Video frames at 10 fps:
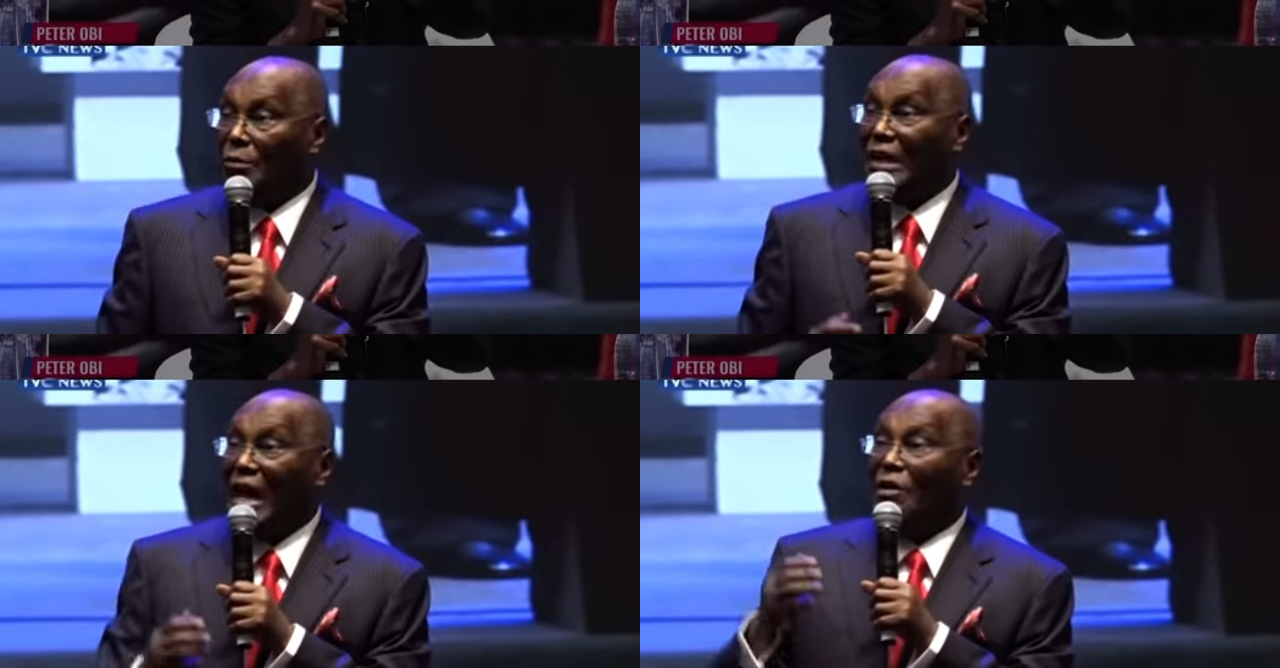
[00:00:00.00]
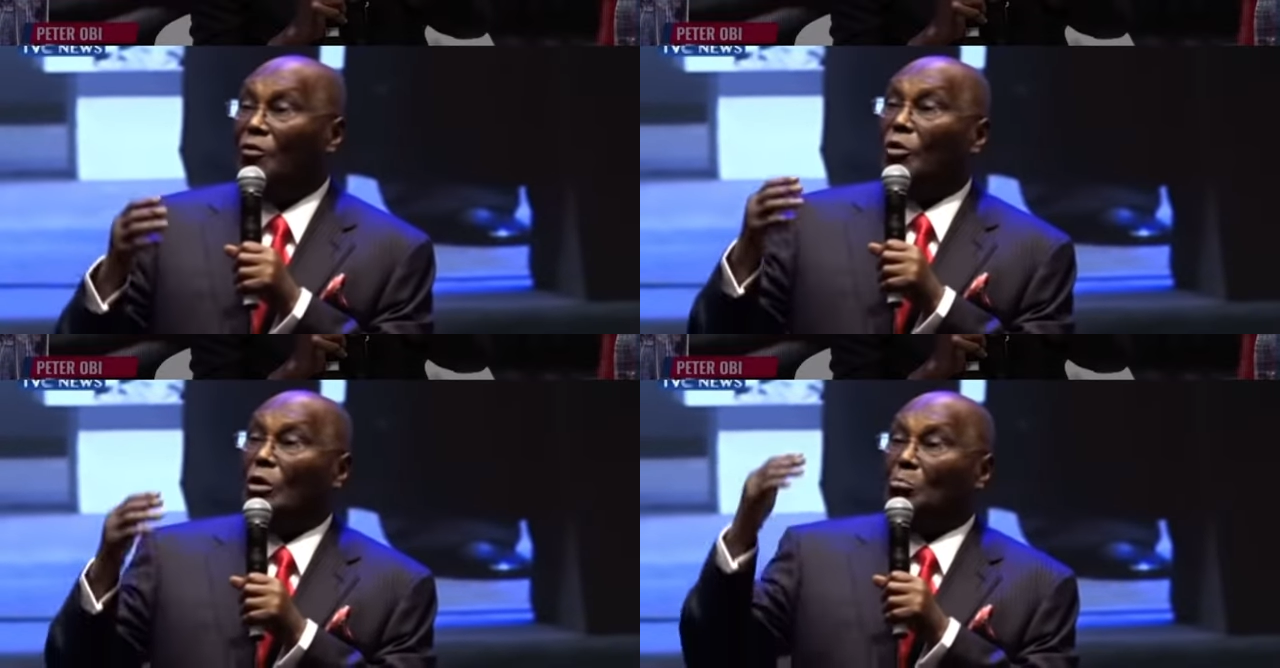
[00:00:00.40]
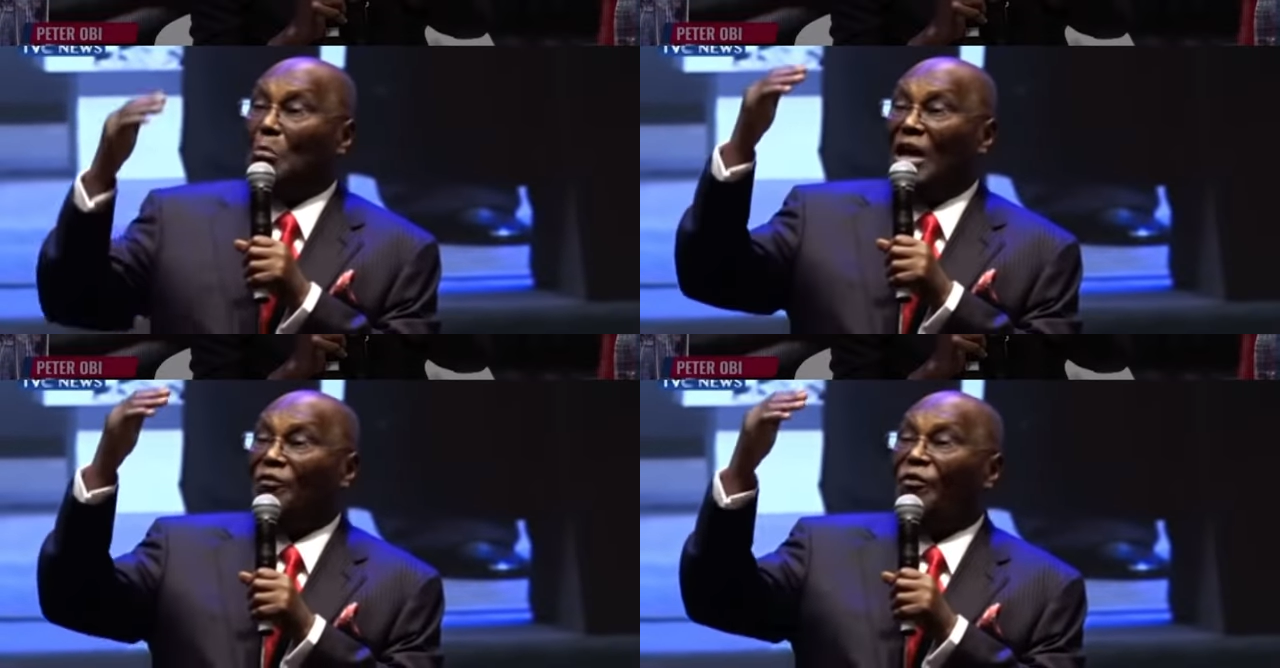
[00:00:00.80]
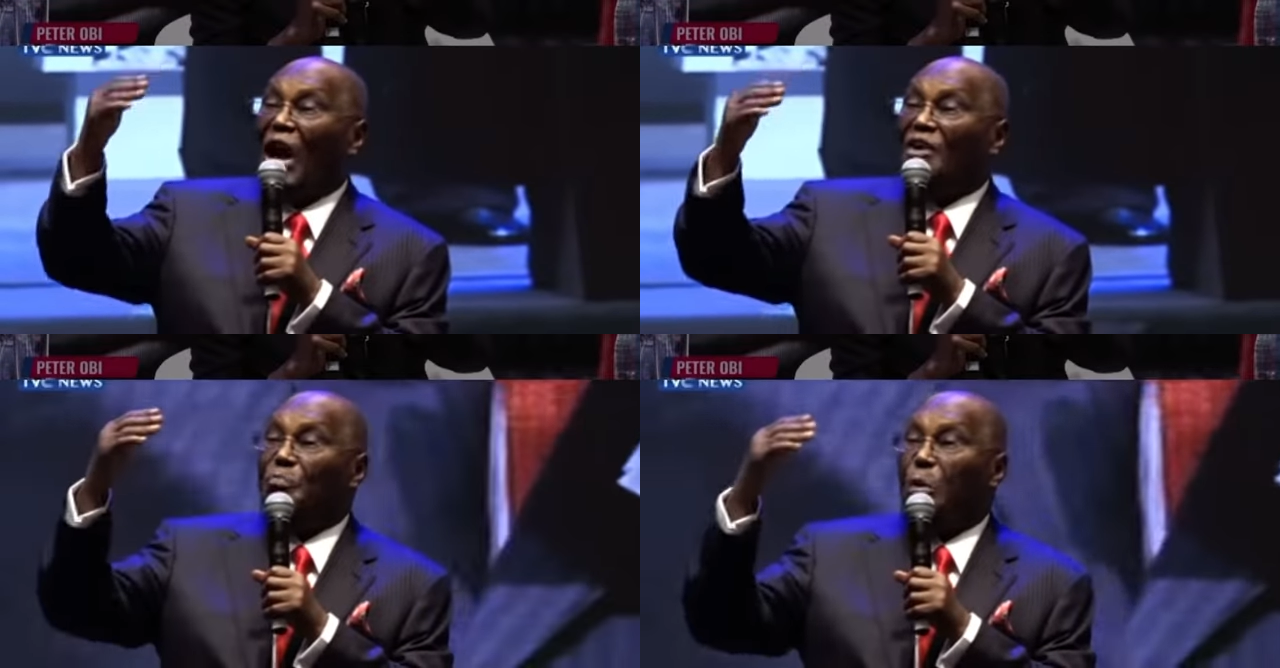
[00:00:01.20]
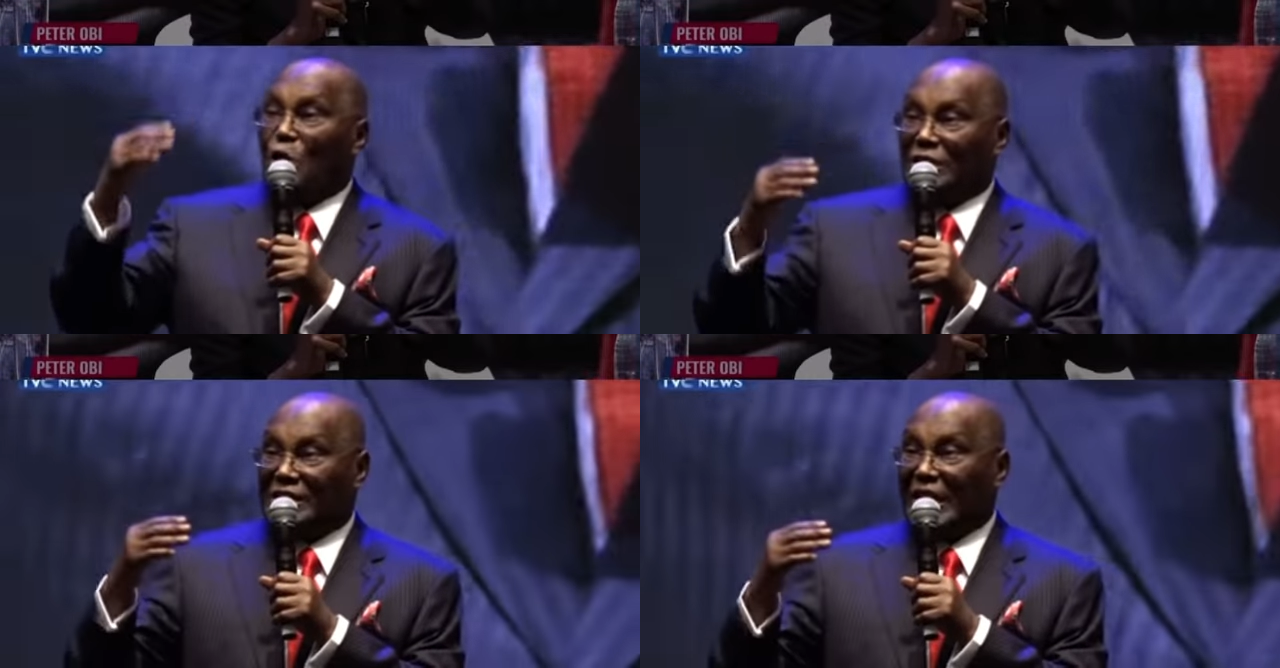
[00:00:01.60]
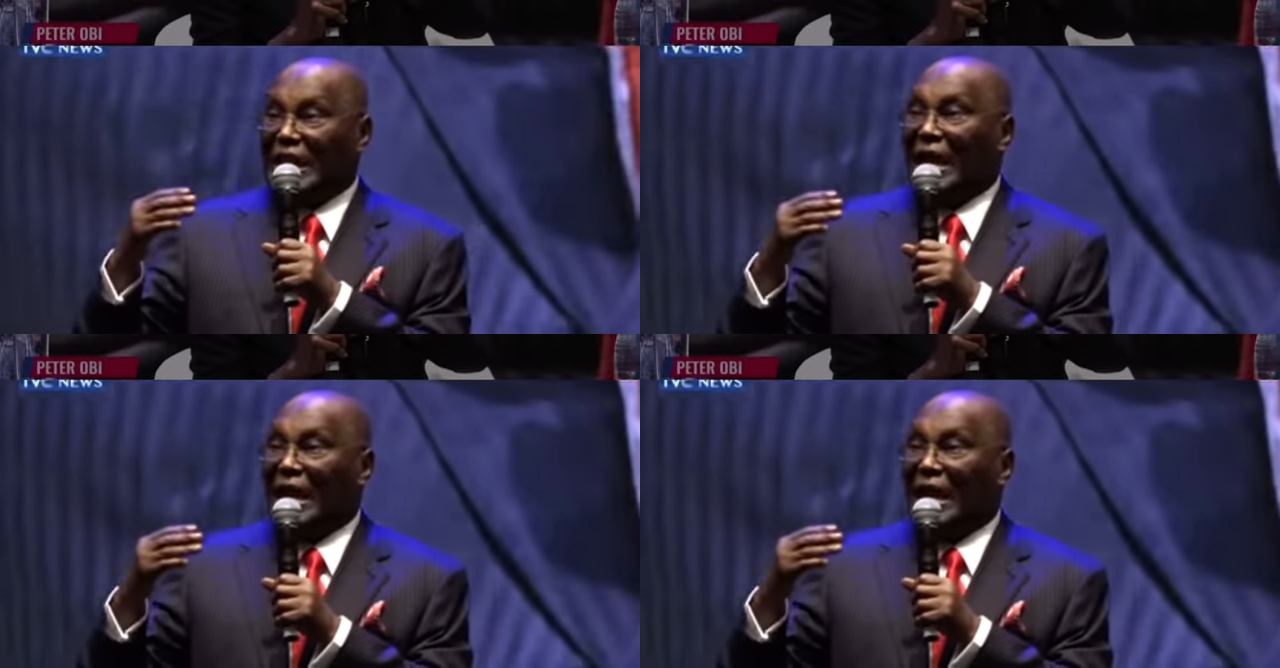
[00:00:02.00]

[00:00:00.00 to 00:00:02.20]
They are, my 5 points that